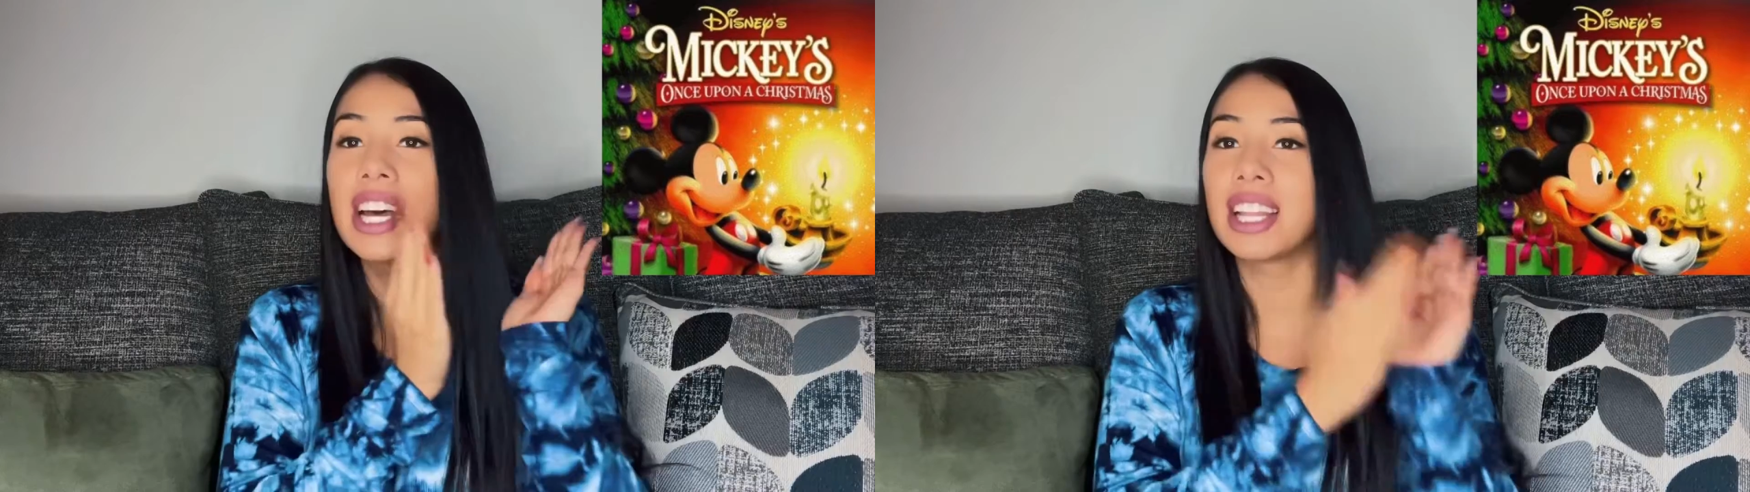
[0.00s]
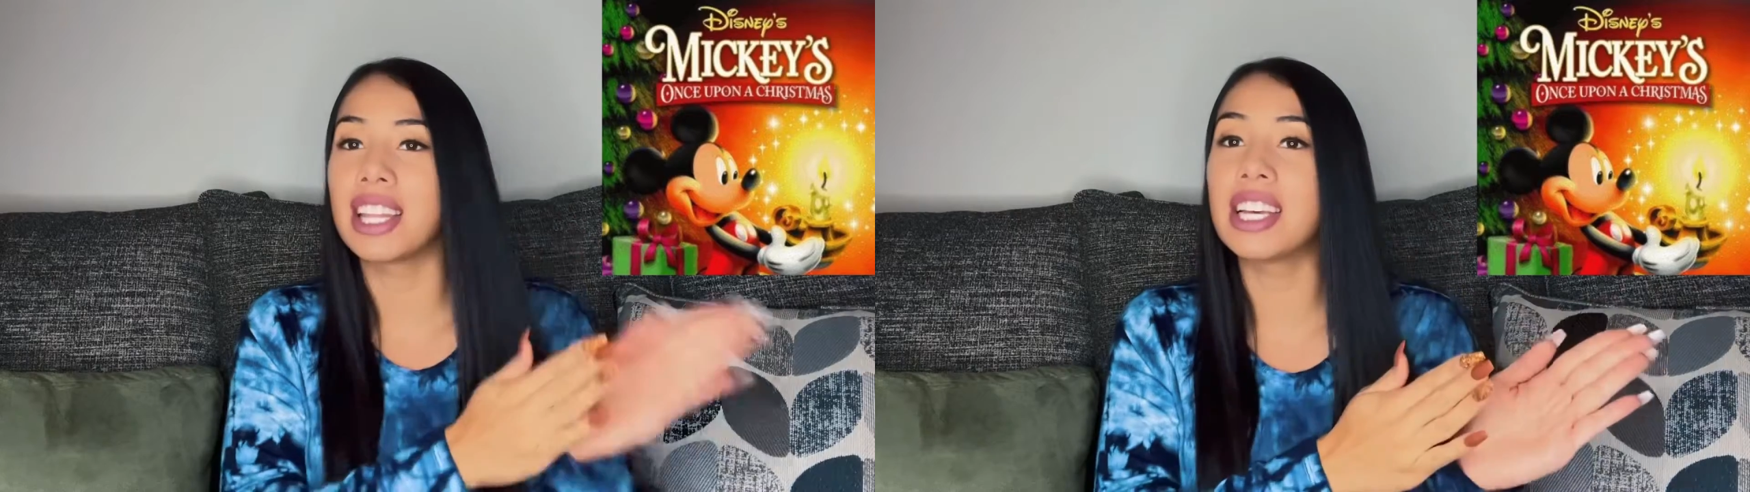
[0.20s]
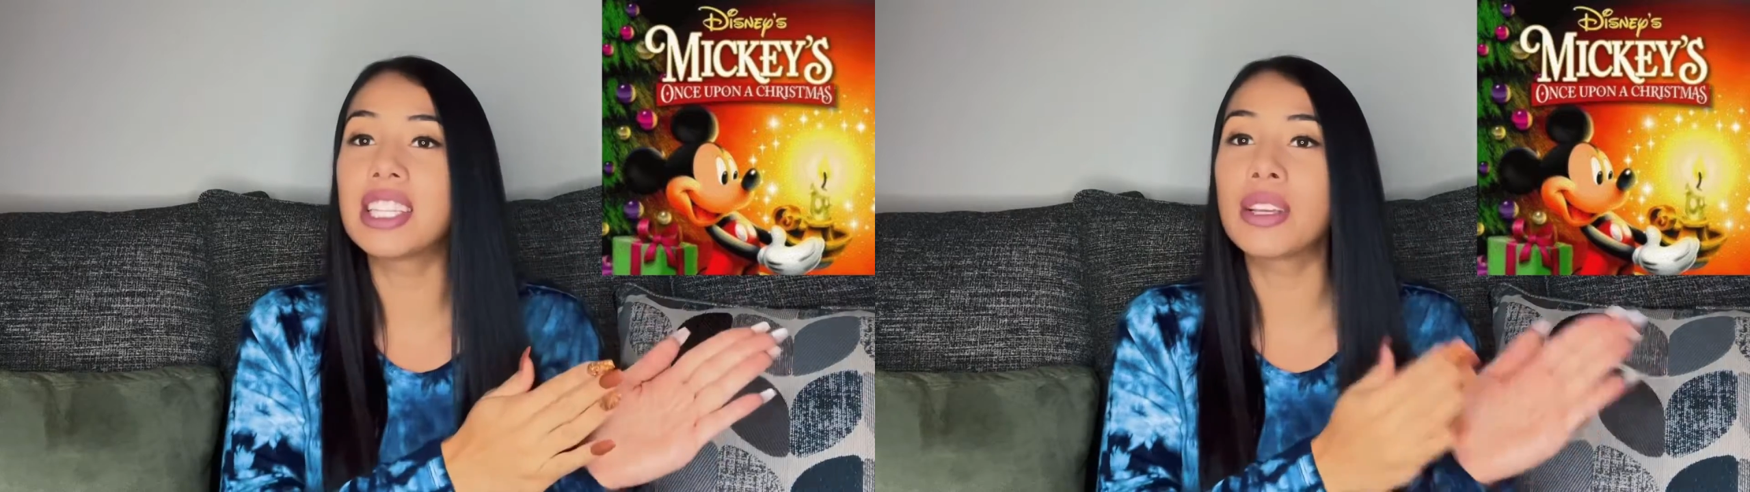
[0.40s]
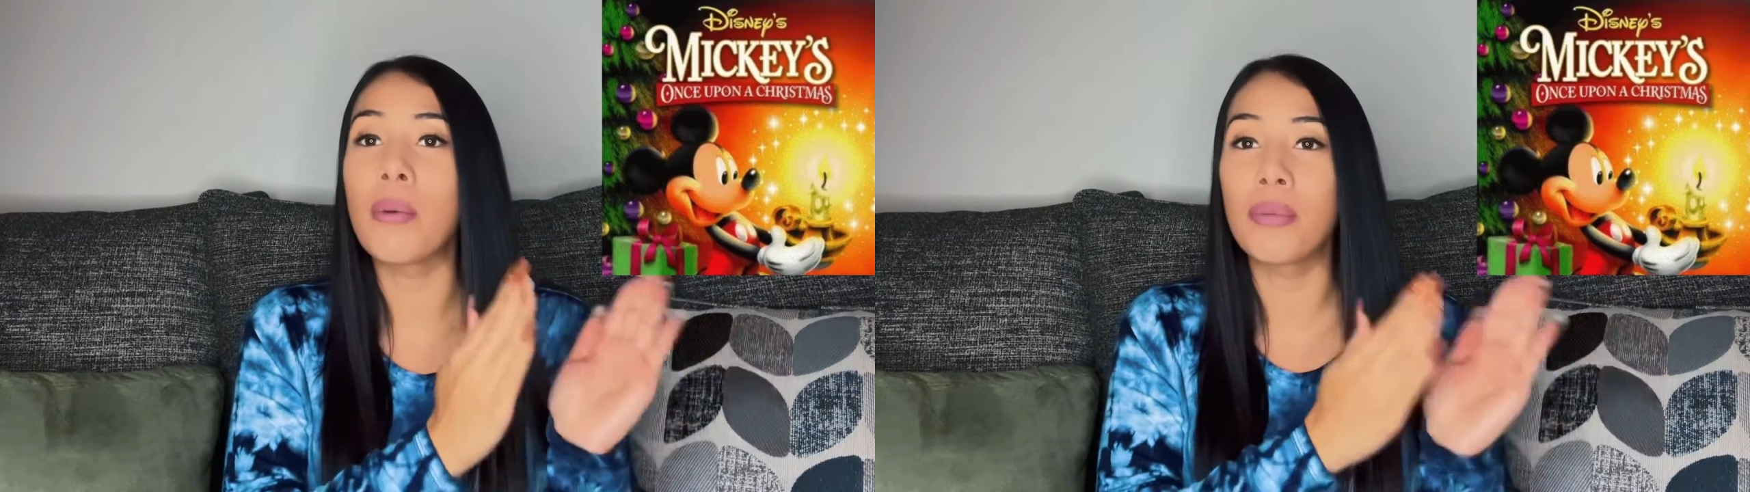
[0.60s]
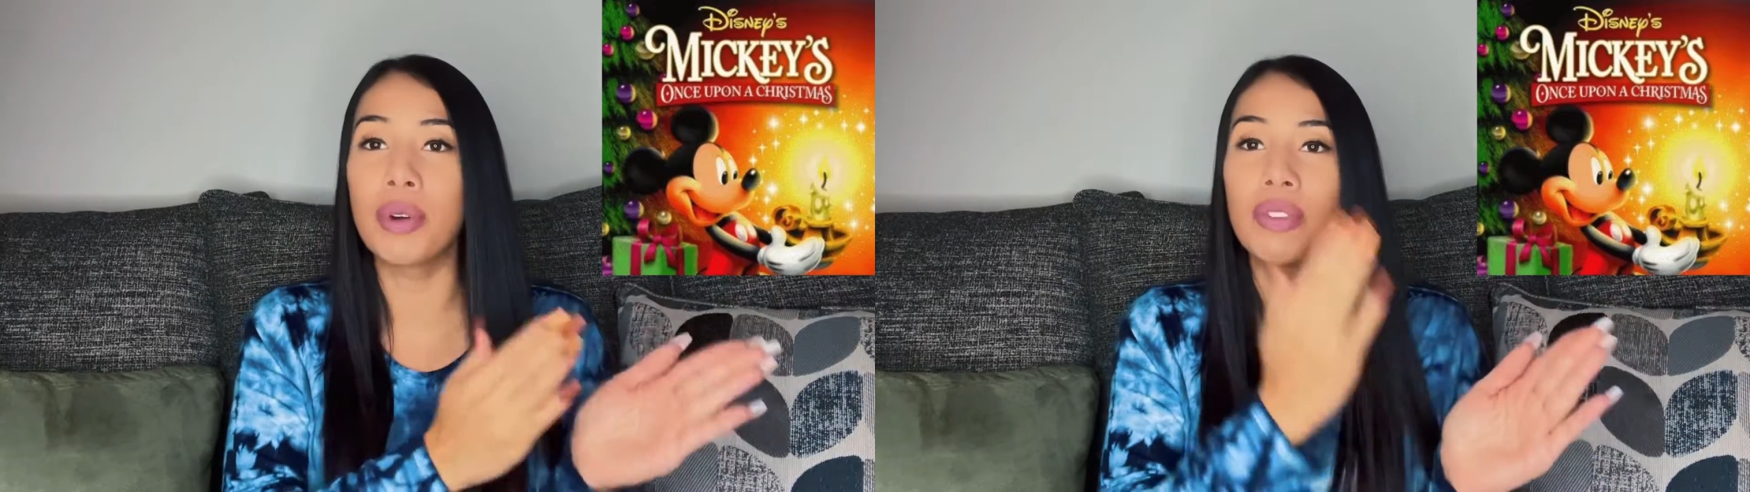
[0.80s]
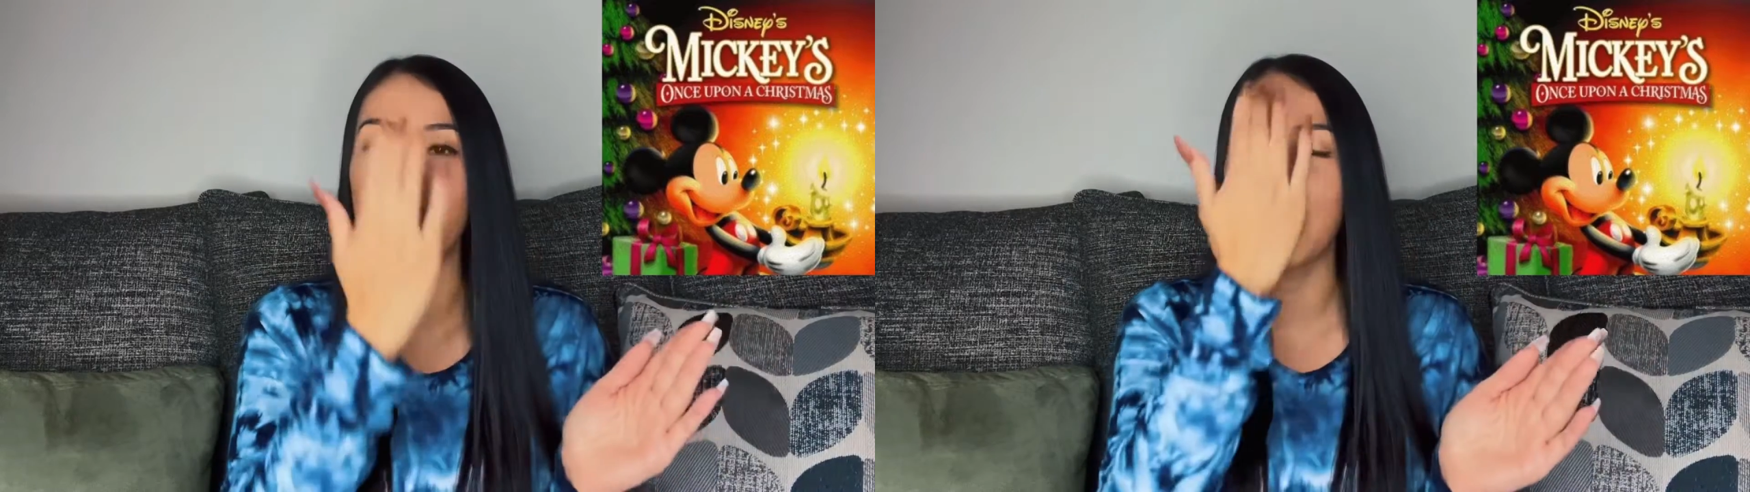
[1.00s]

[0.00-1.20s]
this movie